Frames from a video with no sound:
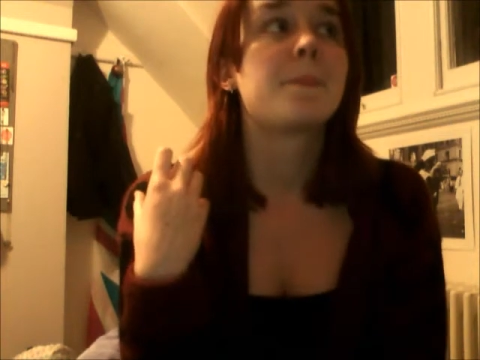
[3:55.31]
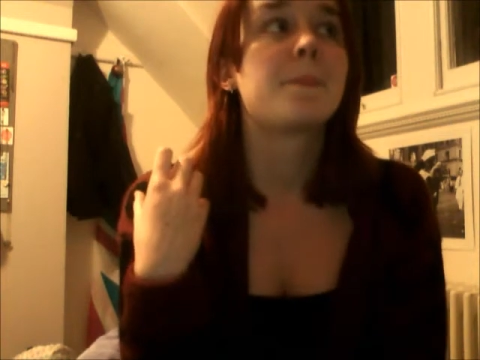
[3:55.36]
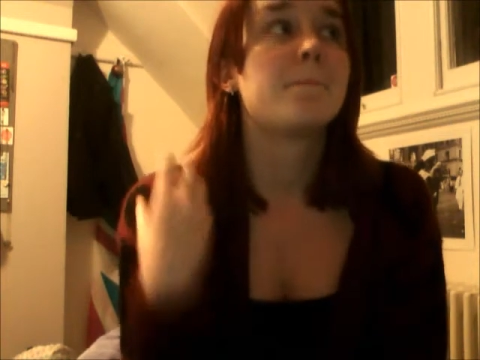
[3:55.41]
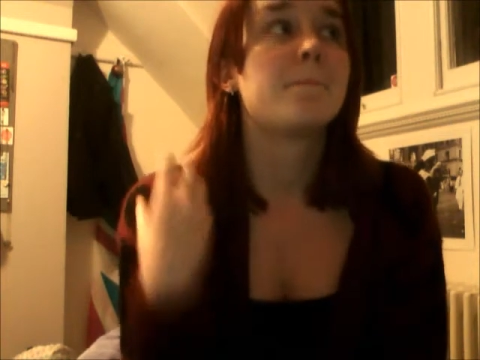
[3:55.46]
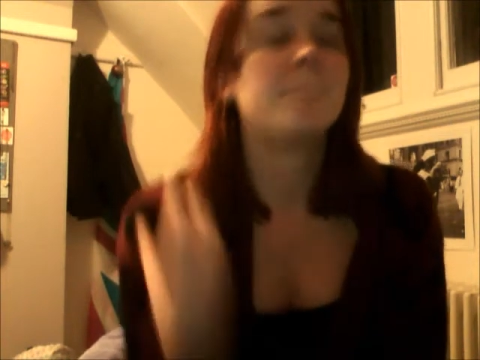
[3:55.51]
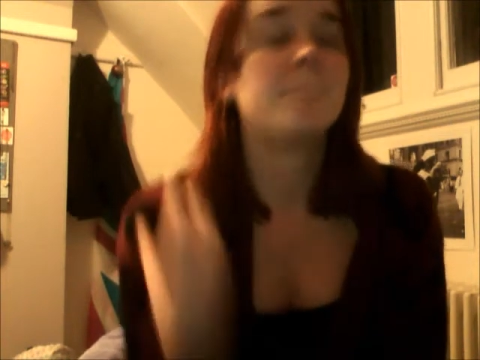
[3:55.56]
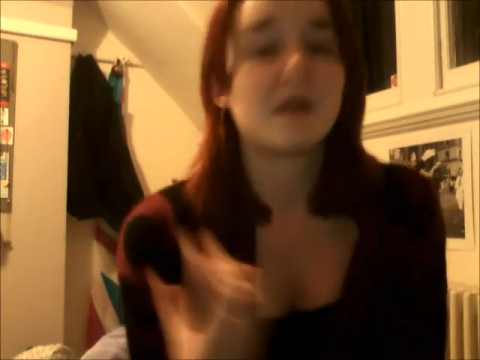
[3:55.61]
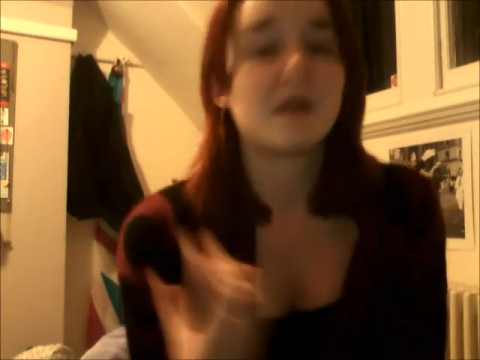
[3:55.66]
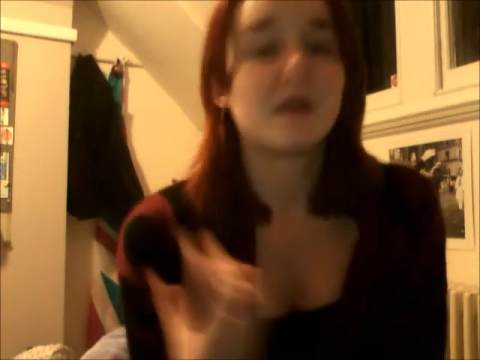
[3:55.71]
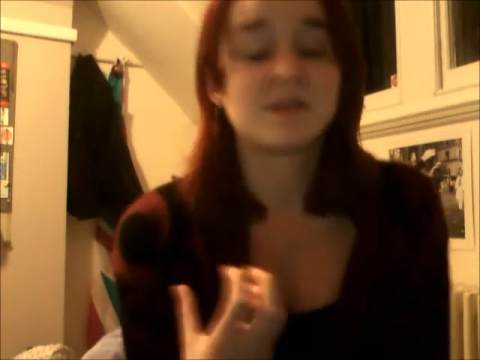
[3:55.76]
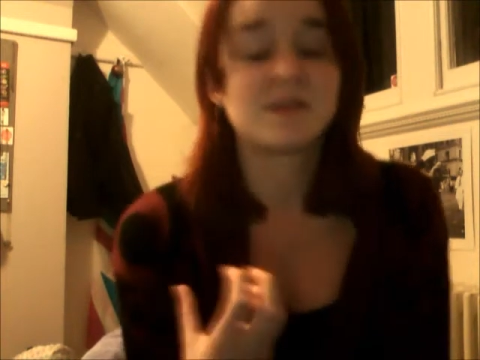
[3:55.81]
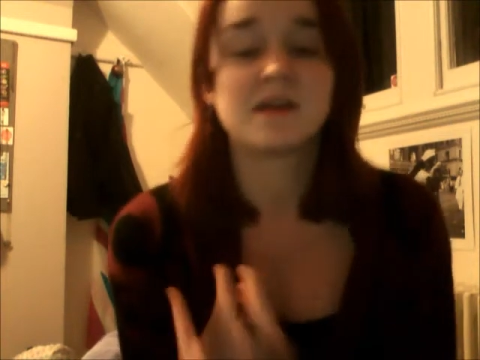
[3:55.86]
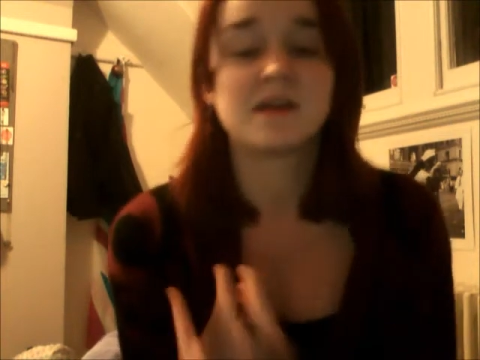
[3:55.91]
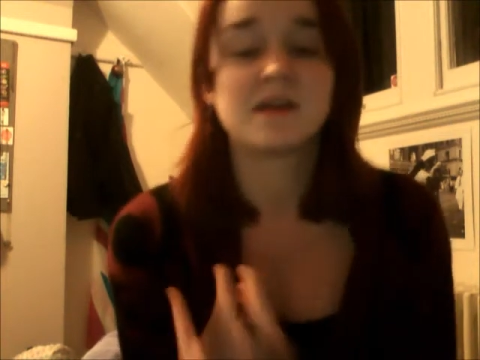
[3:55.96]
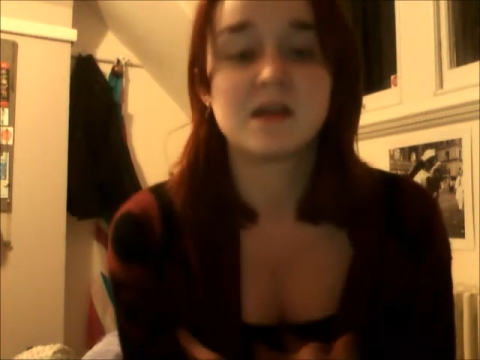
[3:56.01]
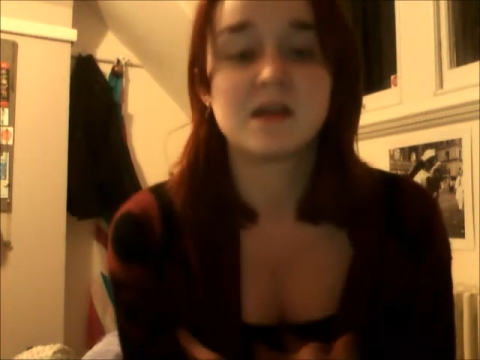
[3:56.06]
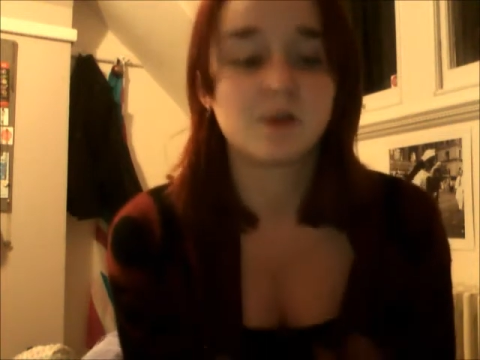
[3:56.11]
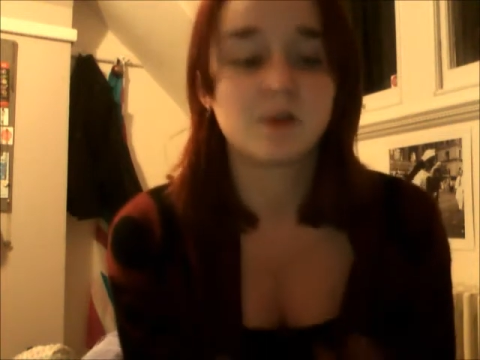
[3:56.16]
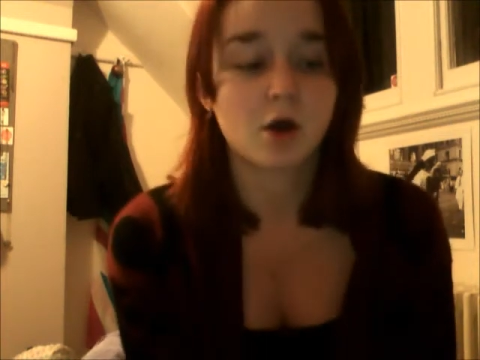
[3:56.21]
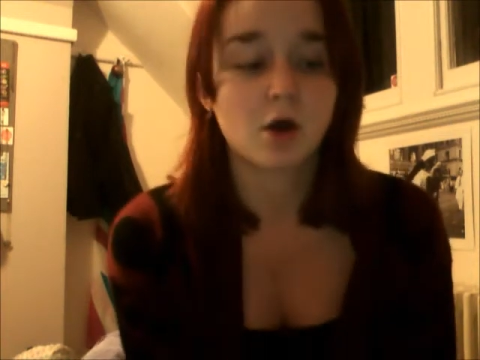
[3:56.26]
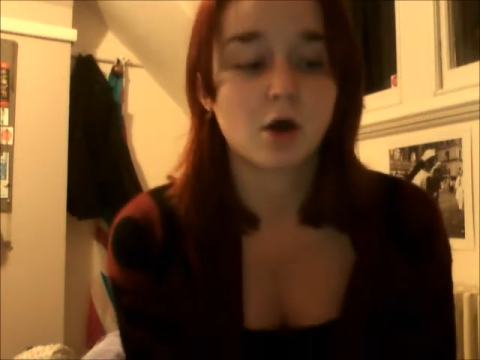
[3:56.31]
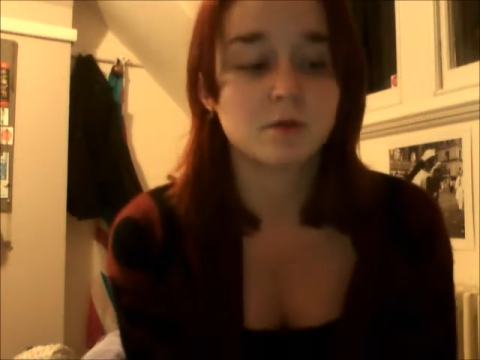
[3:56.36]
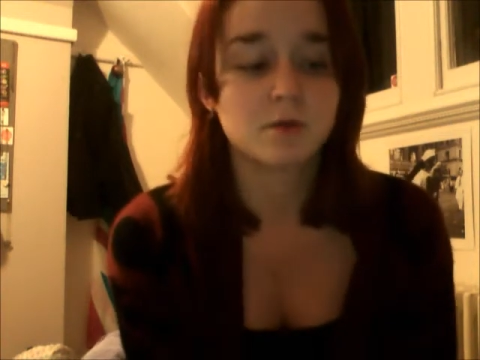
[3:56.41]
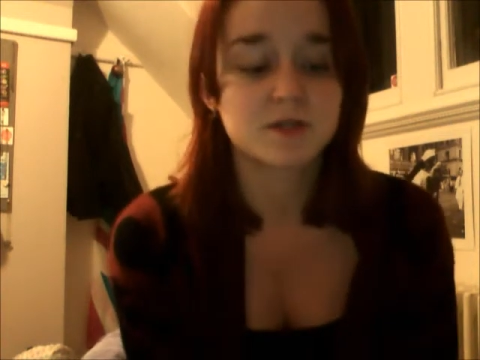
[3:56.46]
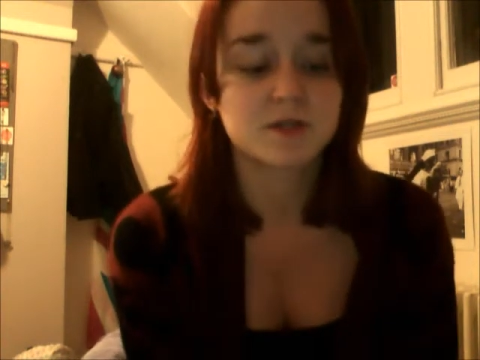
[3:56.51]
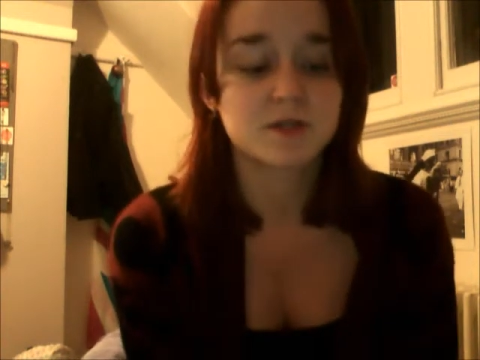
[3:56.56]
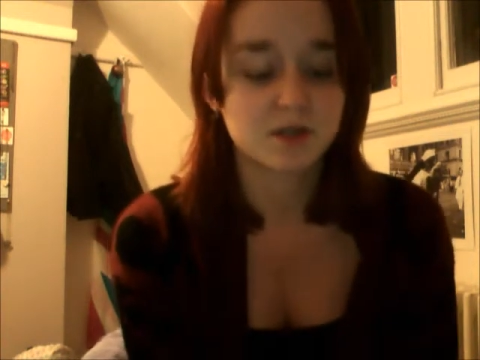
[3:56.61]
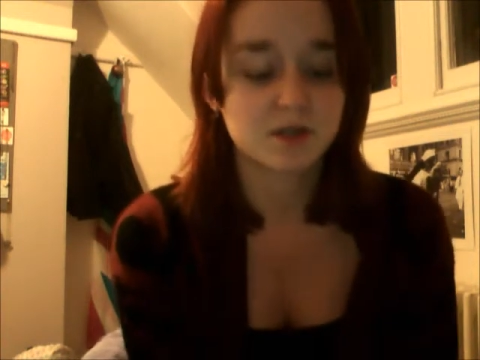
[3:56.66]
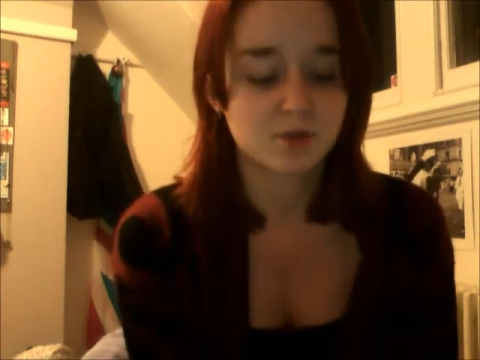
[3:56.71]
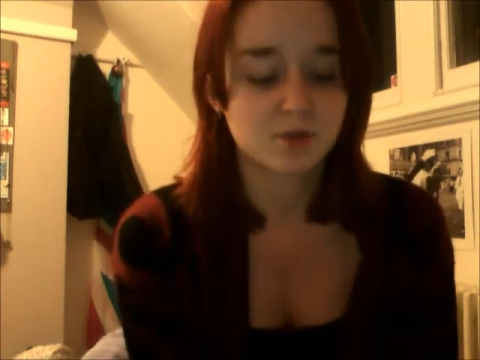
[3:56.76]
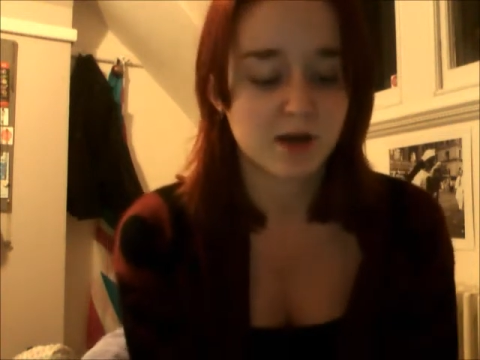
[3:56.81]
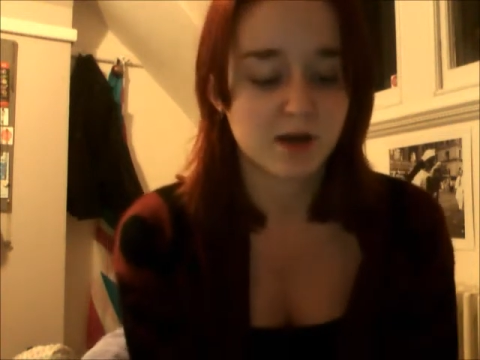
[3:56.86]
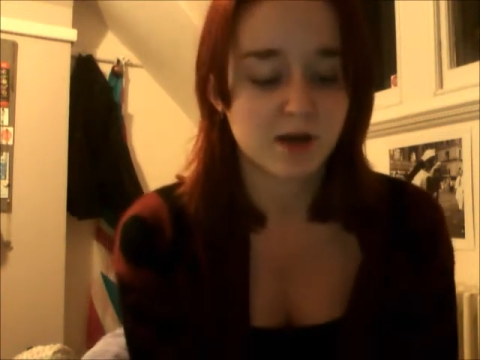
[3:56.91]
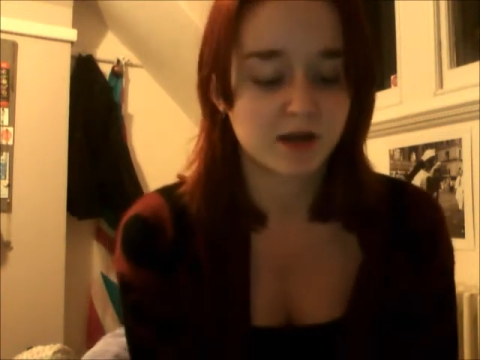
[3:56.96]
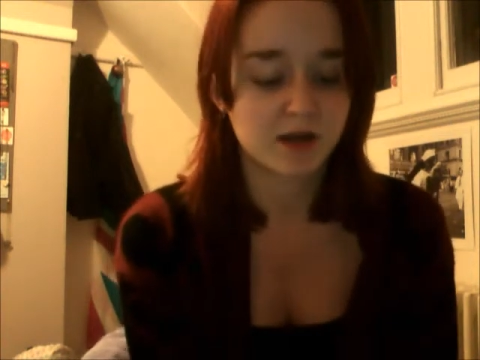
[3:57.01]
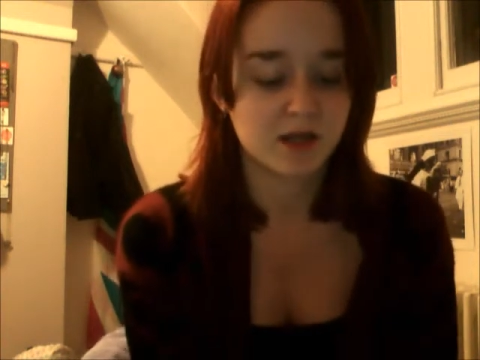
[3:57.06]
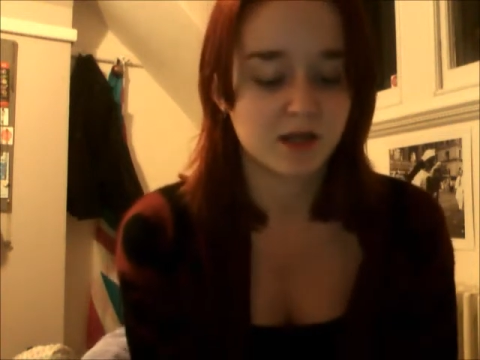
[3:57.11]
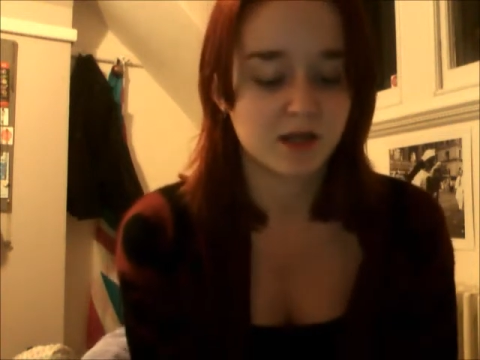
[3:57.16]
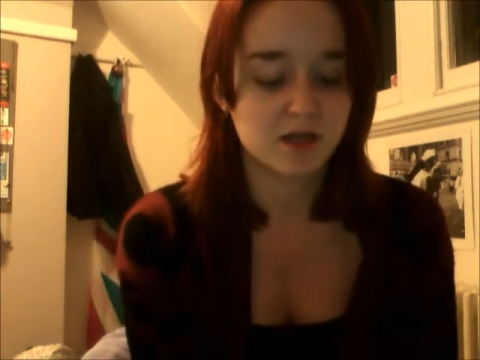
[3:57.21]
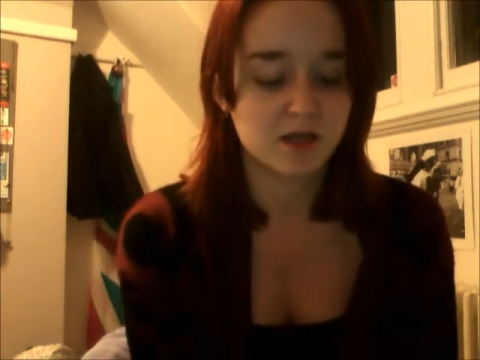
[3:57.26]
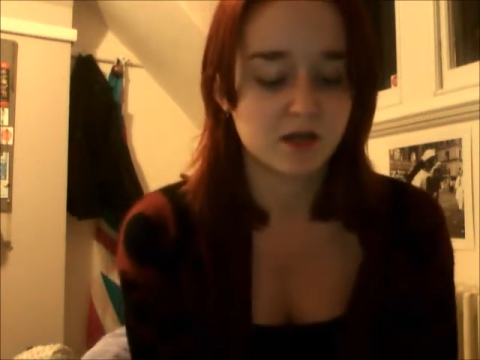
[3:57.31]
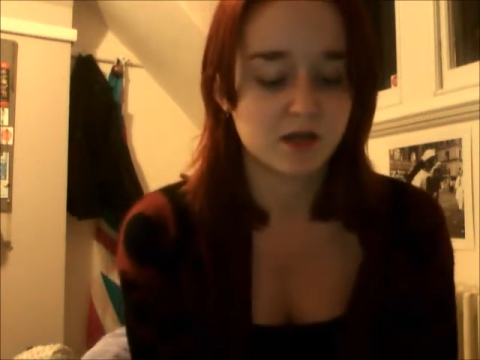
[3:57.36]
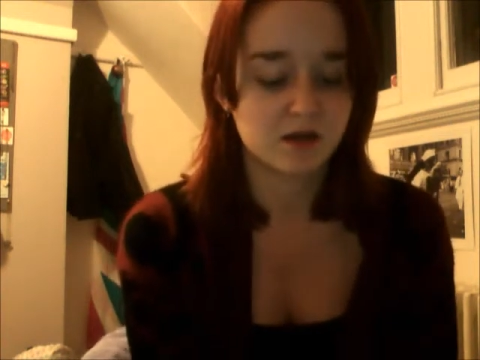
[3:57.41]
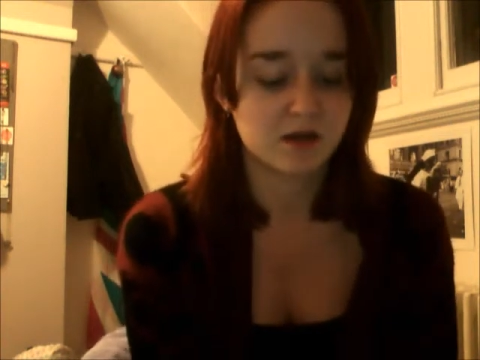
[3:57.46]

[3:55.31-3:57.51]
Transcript: by thinking that homosexuality